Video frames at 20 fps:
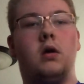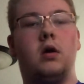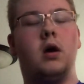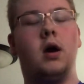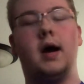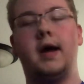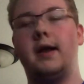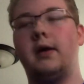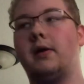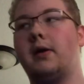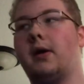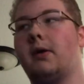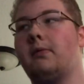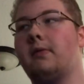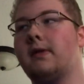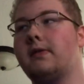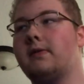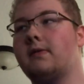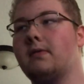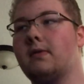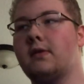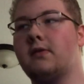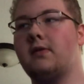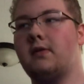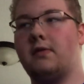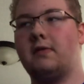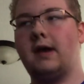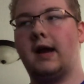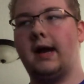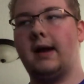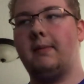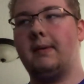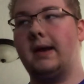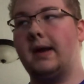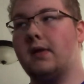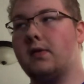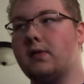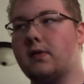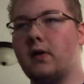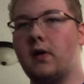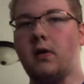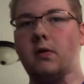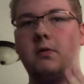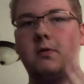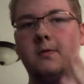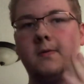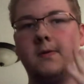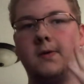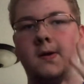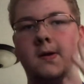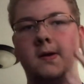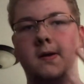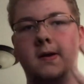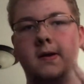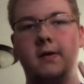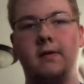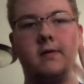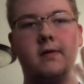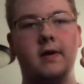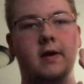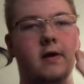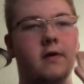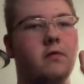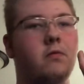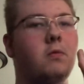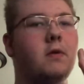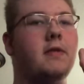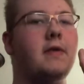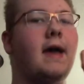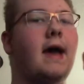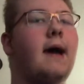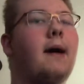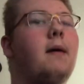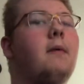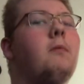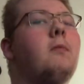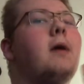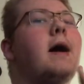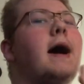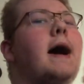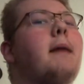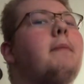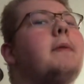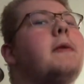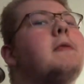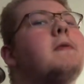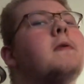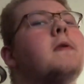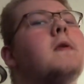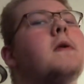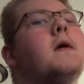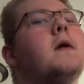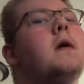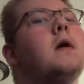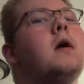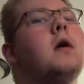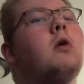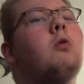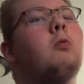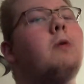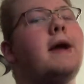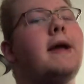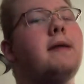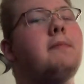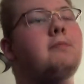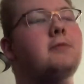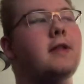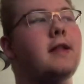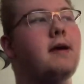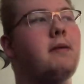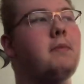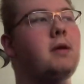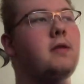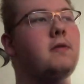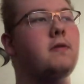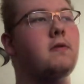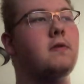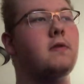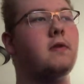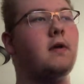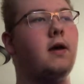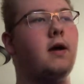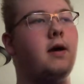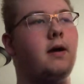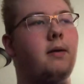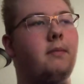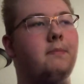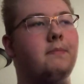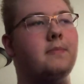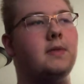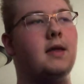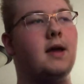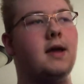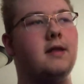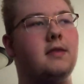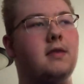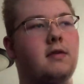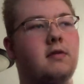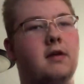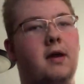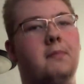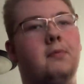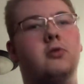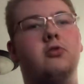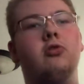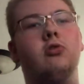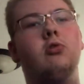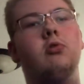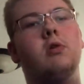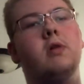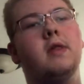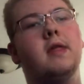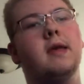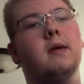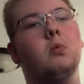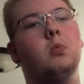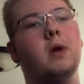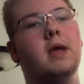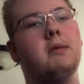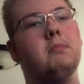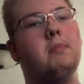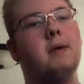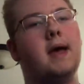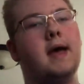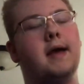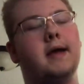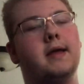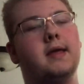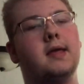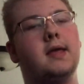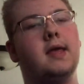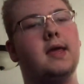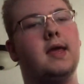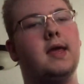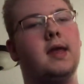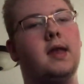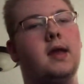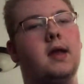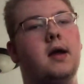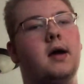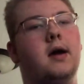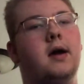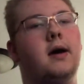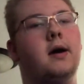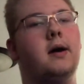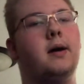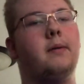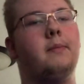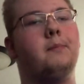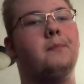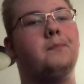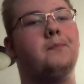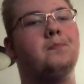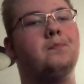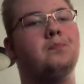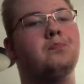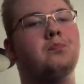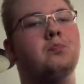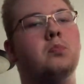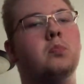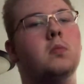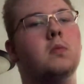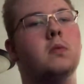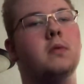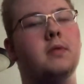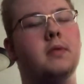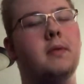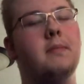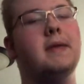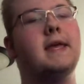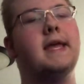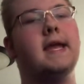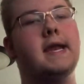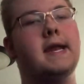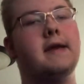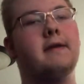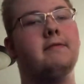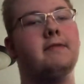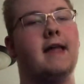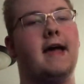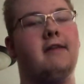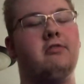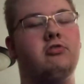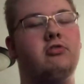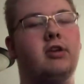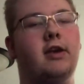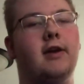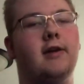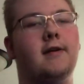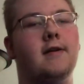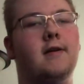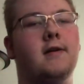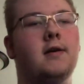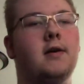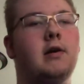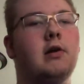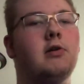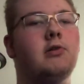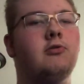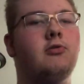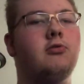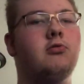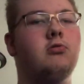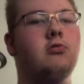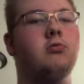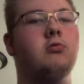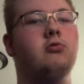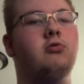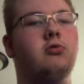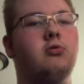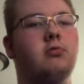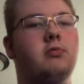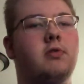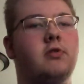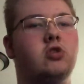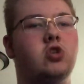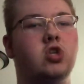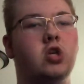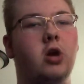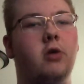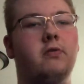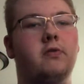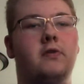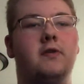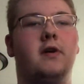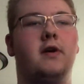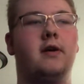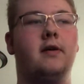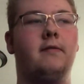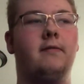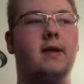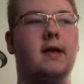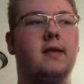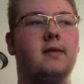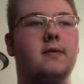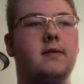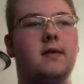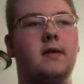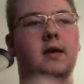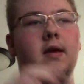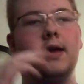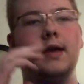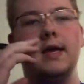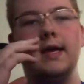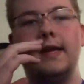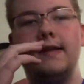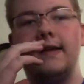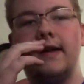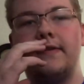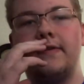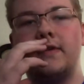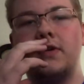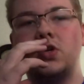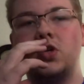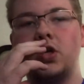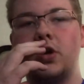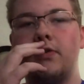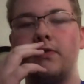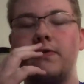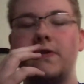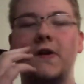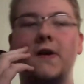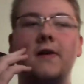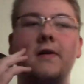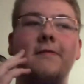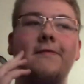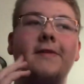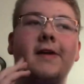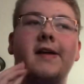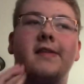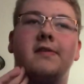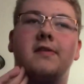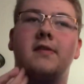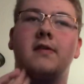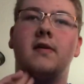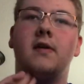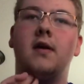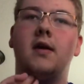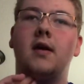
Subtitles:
I don't know, let's just talk about it. So here's what happens. Wade Plemons got this opportunity way back in the beginning of last year to do the Showstar event. He does the Showstar event.